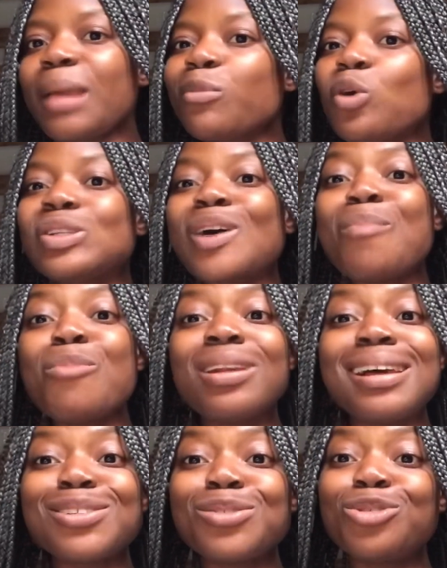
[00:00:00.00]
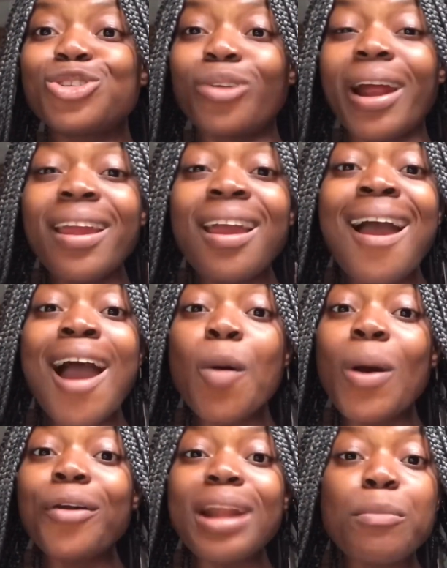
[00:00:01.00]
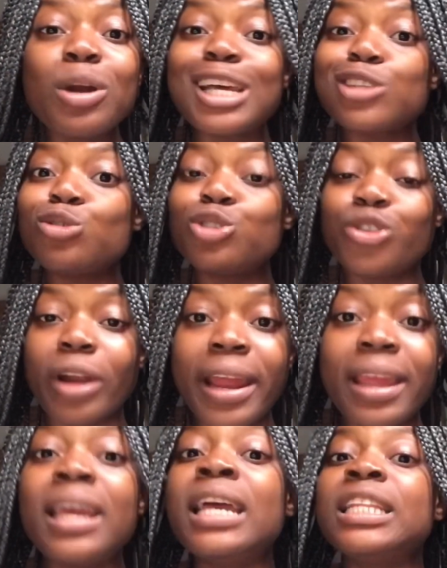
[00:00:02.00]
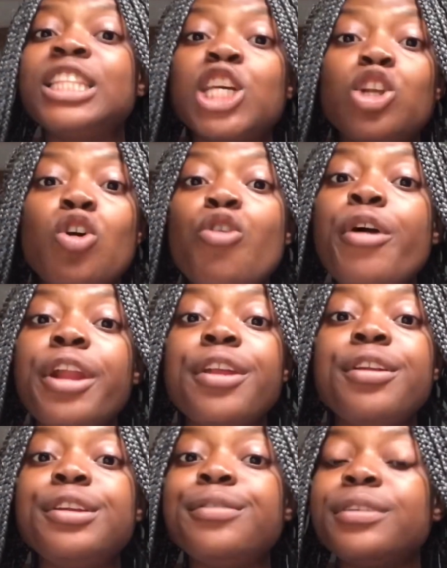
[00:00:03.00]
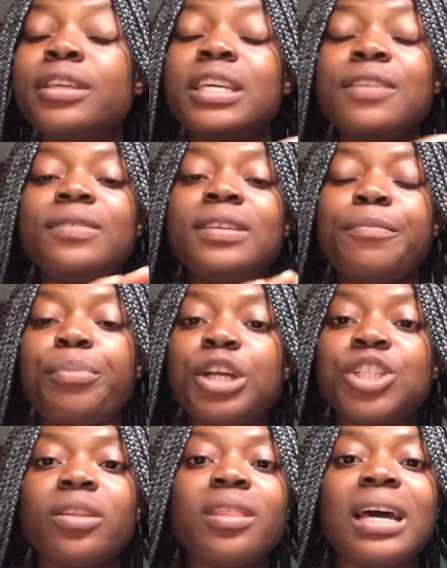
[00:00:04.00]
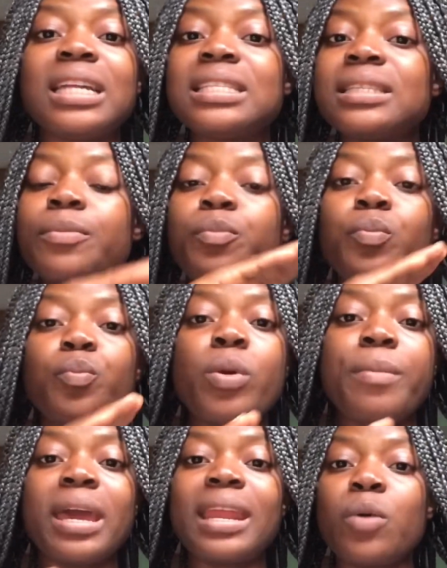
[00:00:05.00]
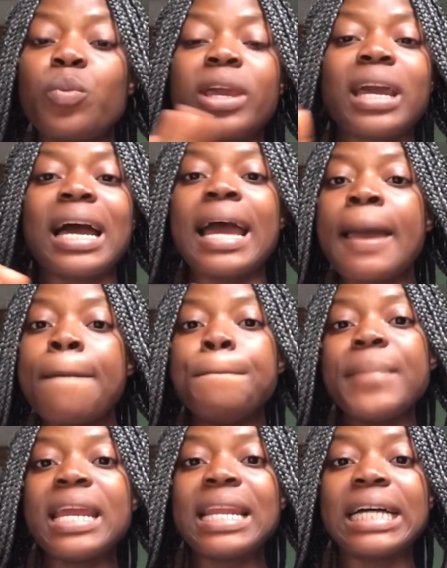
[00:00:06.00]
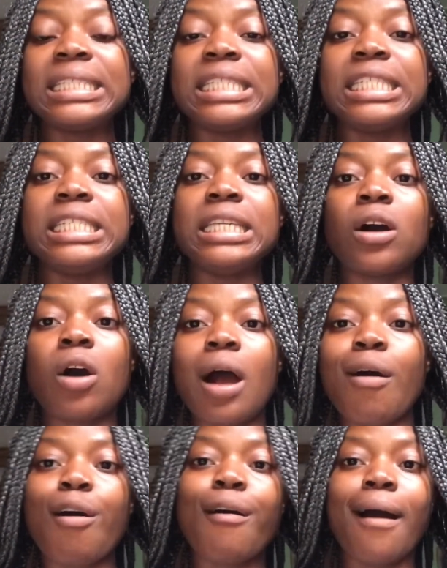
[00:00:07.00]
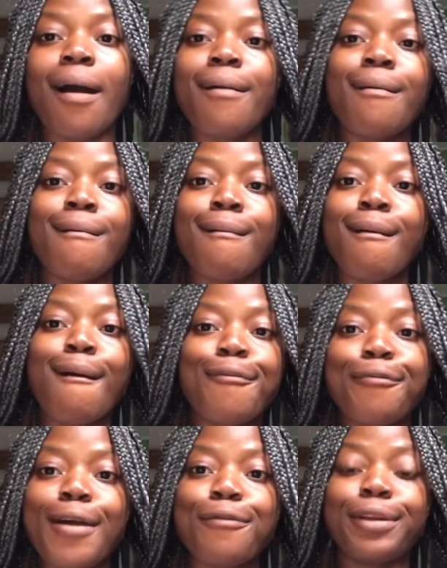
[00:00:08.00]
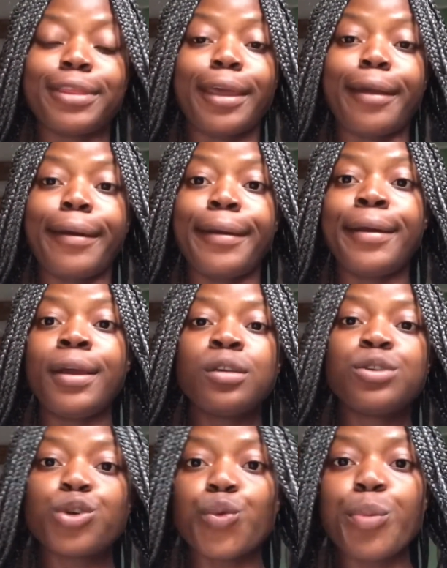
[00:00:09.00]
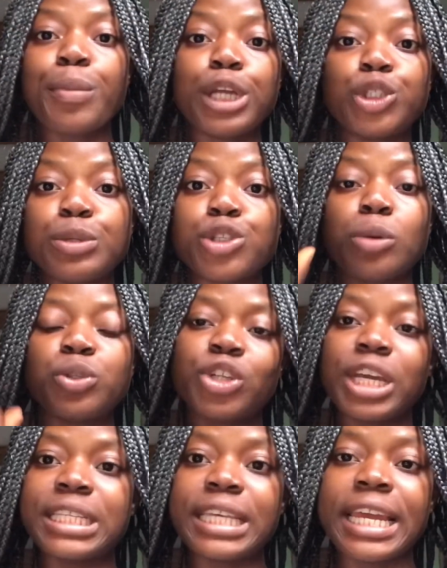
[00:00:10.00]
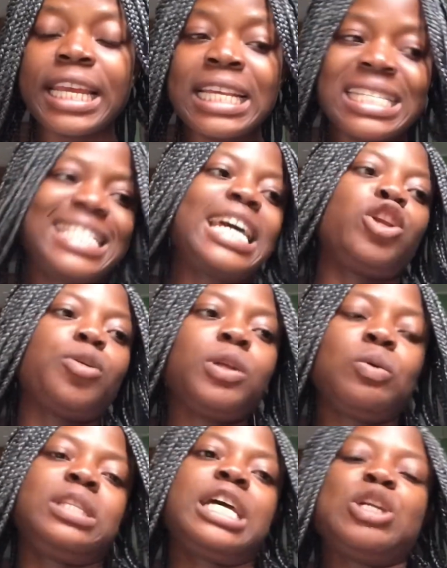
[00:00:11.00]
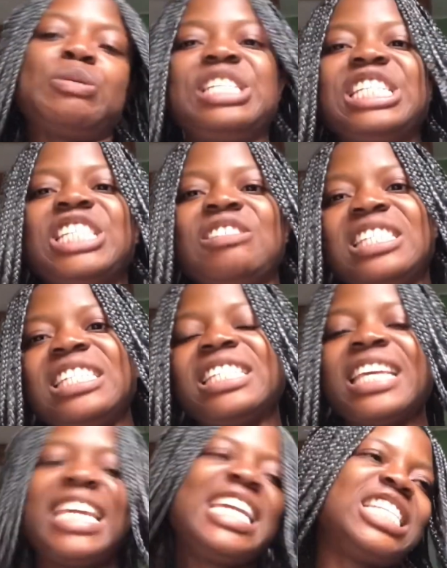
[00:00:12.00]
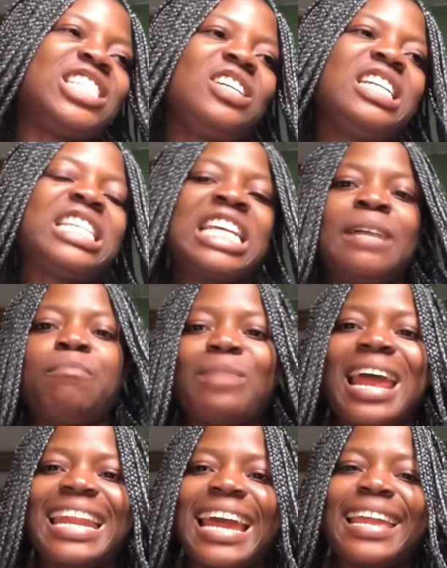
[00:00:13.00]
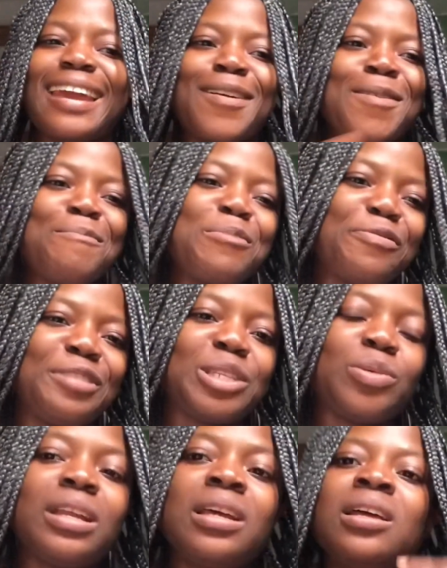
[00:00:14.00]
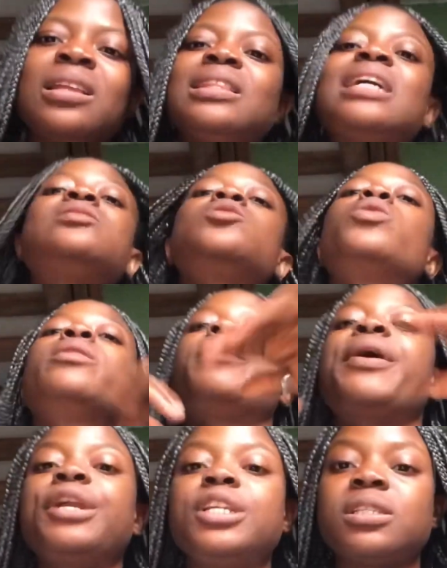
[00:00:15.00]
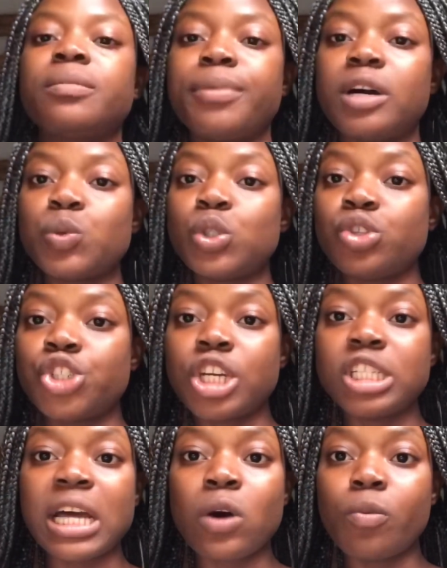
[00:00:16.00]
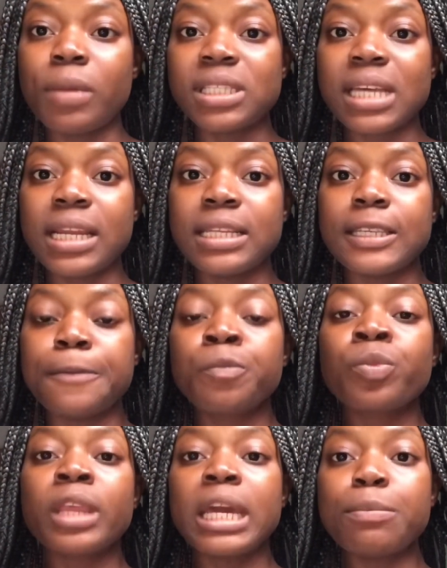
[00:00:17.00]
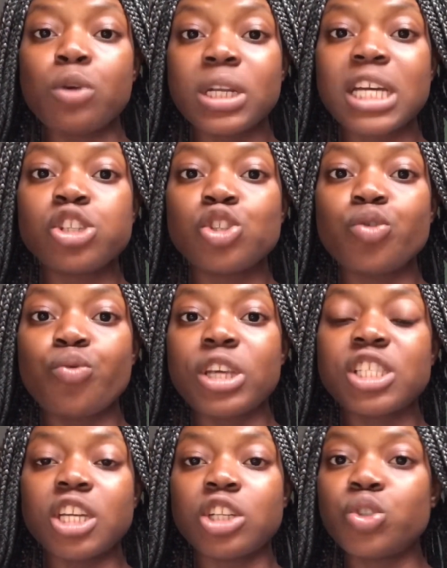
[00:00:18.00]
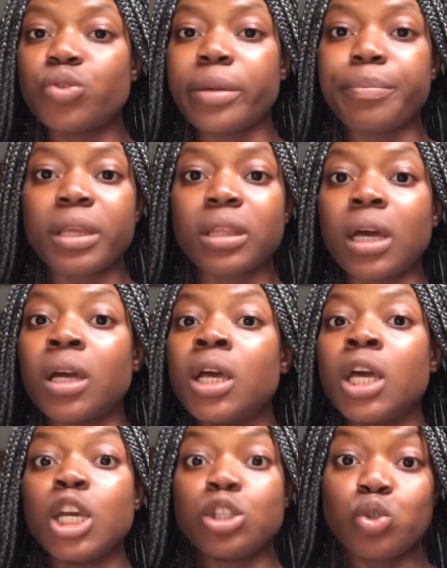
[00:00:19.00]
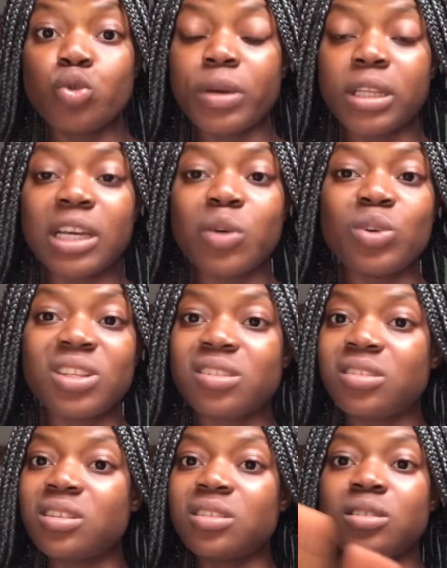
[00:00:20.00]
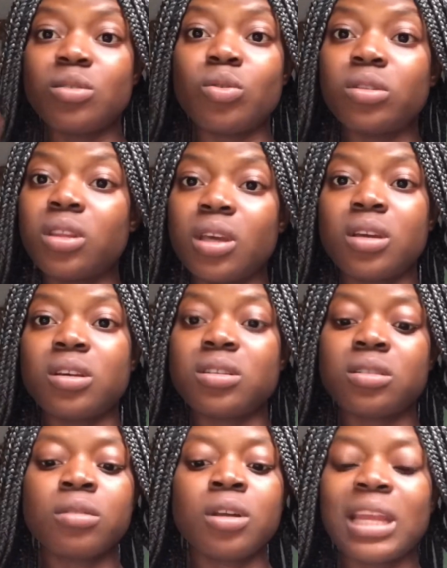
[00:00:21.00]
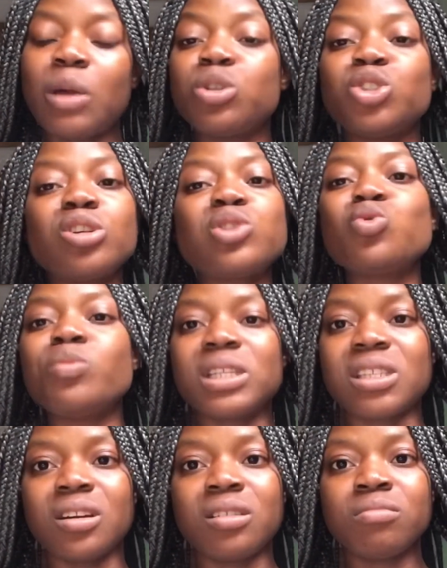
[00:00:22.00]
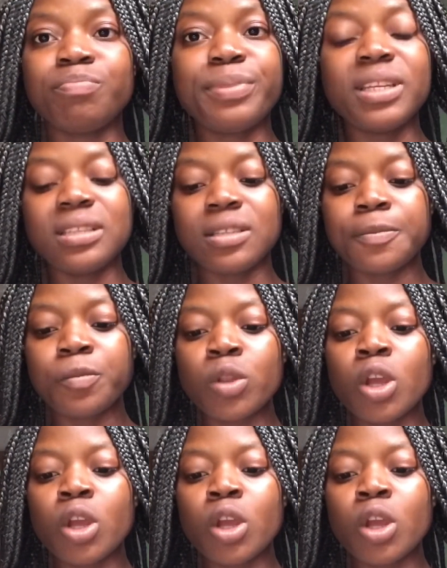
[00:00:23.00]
because our mothers no try, our grandmothers no try, they don't already give the impression that women are weaker, men are the ogre of everything, so women should be subjugated. Stand up, they will stand up. Sit, eat, blind eye, move this way. That's not what a marriage is about. We should change that whole mentality, and mothers should raise their children better and do better with this whole thing, because like we should just do better, please.